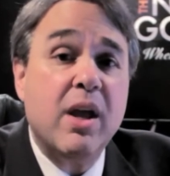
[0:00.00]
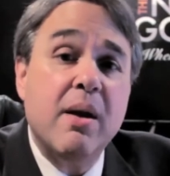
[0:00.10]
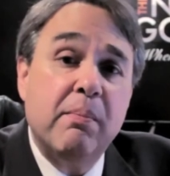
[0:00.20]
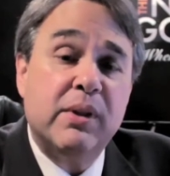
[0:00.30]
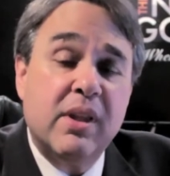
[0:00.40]

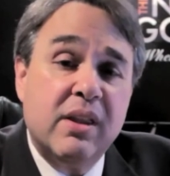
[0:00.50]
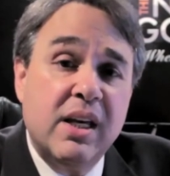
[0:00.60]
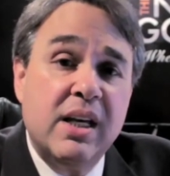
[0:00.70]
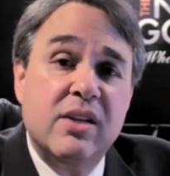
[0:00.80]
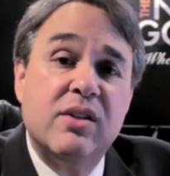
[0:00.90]
But the
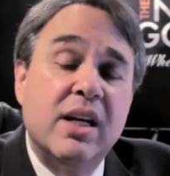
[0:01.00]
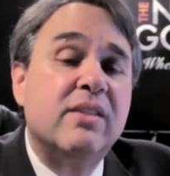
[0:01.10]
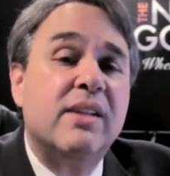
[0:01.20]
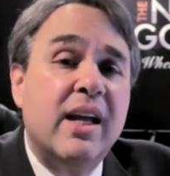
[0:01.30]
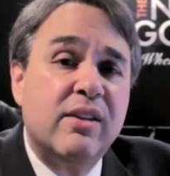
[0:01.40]
thing is,
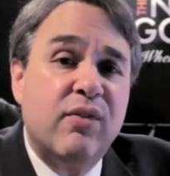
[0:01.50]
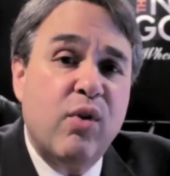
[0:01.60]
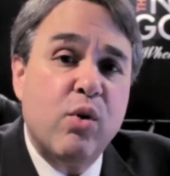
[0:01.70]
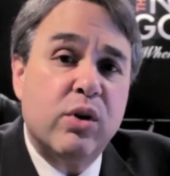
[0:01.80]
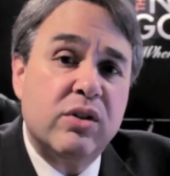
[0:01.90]
it's not to
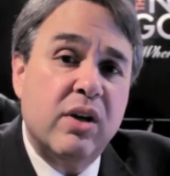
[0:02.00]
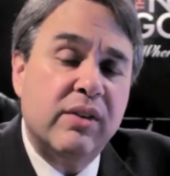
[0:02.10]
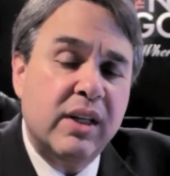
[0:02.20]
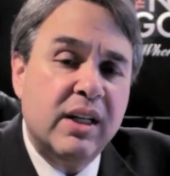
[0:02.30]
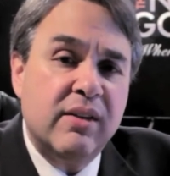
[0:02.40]
focus on
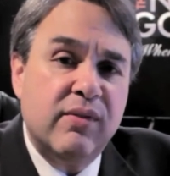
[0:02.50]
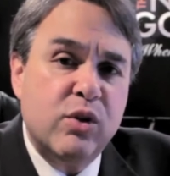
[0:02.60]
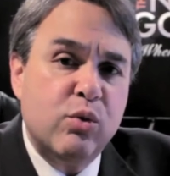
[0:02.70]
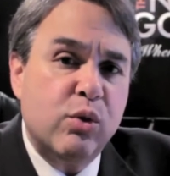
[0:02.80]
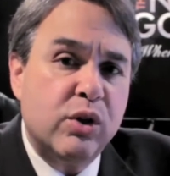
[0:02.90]
the
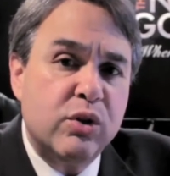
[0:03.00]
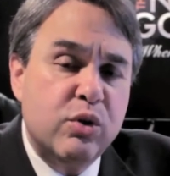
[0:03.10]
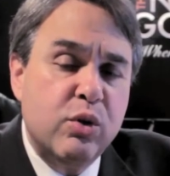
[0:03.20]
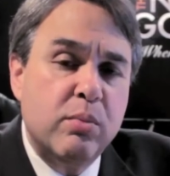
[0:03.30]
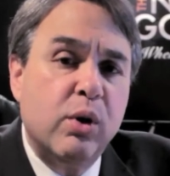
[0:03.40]
individual
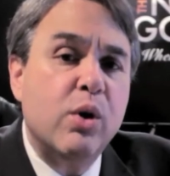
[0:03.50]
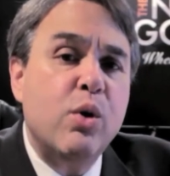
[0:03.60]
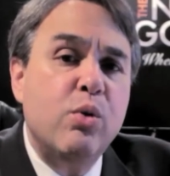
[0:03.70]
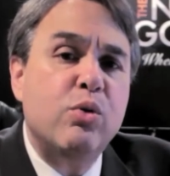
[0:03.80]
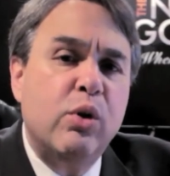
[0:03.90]
consumer
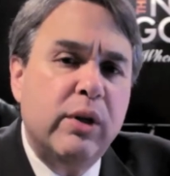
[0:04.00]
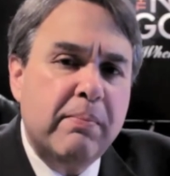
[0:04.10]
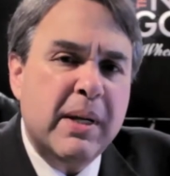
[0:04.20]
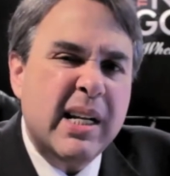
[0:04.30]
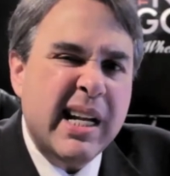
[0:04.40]
who's only
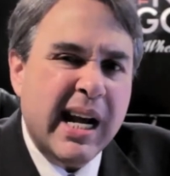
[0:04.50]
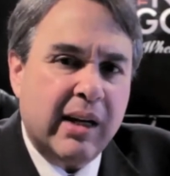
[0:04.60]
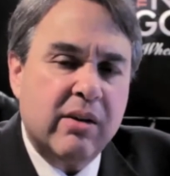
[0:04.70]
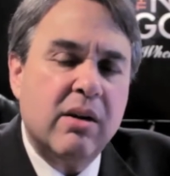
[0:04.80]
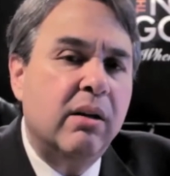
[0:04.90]
been
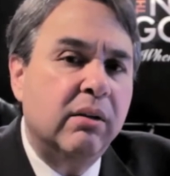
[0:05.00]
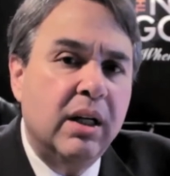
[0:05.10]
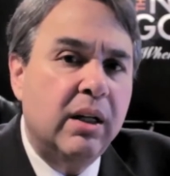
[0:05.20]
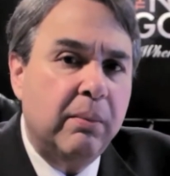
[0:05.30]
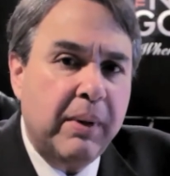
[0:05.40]
nicked a
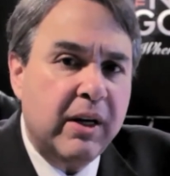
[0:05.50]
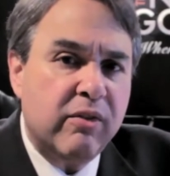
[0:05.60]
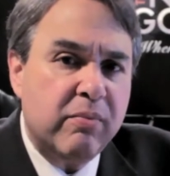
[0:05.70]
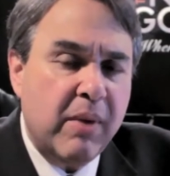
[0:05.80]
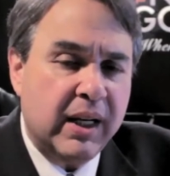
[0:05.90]
little bit of
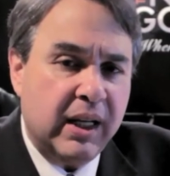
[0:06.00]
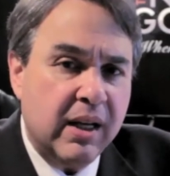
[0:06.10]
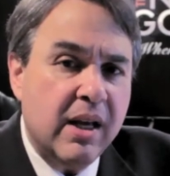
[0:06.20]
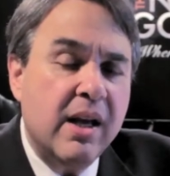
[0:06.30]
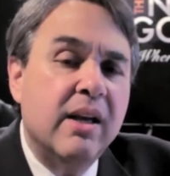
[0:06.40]
money.
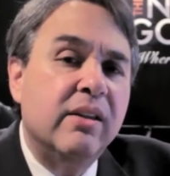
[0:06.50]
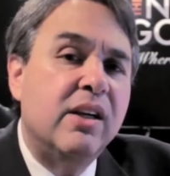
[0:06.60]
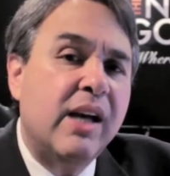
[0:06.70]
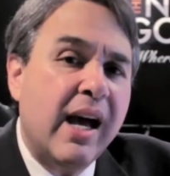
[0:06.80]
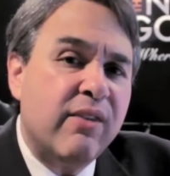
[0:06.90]
You
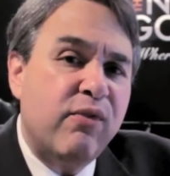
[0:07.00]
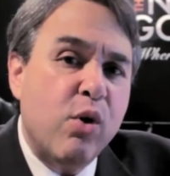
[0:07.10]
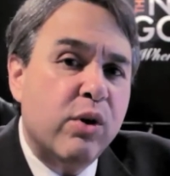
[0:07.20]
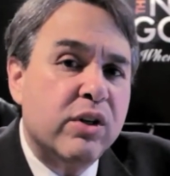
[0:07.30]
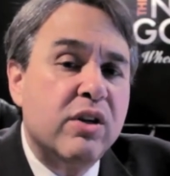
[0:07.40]
got to
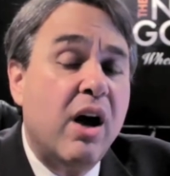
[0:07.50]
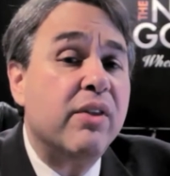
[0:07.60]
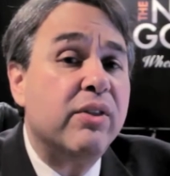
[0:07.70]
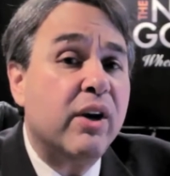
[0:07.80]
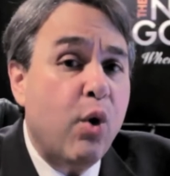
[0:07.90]
focus
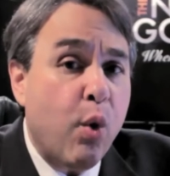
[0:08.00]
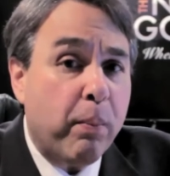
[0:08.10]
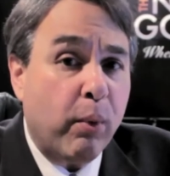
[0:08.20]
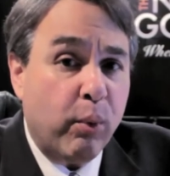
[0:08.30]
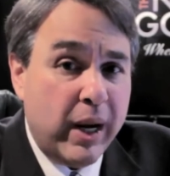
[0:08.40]
on the
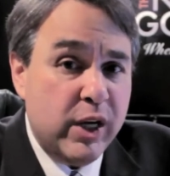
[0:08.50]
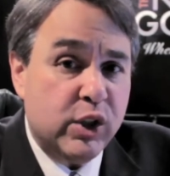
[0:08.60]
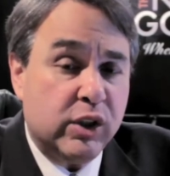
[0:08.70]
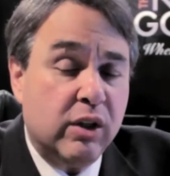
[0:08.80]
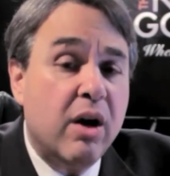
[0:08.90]

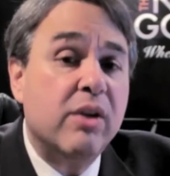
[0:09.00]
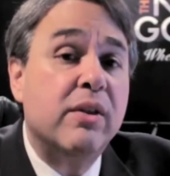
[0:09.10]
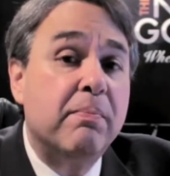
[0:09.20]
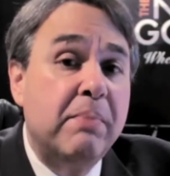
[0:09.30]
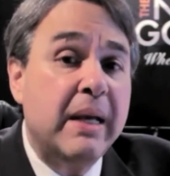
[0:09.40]
corporation, on the
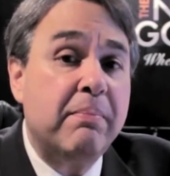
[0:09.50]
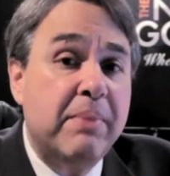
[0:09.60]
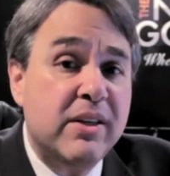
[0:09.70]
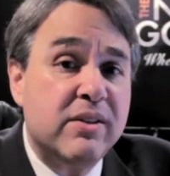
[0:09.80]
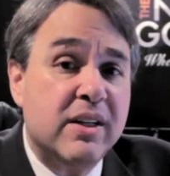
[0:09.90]
big
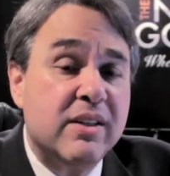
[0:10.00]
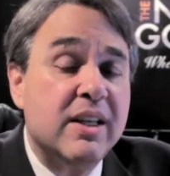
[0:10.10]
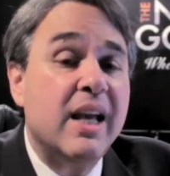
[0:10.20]
business